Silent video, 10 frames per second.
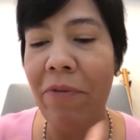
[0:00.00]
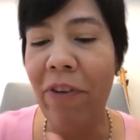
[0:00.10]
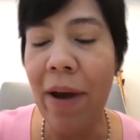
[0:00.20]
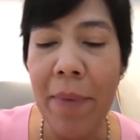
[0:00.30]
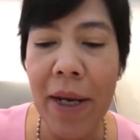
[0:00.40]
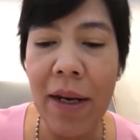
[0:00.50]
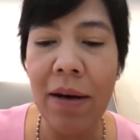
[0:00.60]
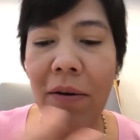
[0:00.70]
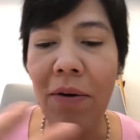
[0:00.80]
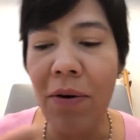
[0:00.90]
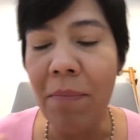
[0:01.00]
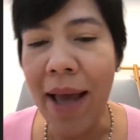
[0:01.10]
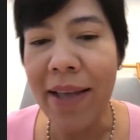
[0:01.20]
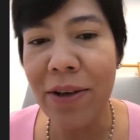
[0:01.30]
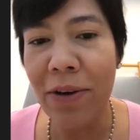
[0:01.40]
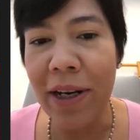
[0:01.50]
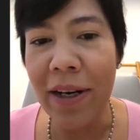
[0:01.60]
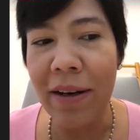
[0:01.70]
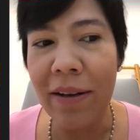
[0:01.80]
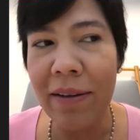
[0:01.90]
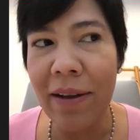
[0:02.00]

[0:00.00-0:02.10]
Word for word: feminine or masculine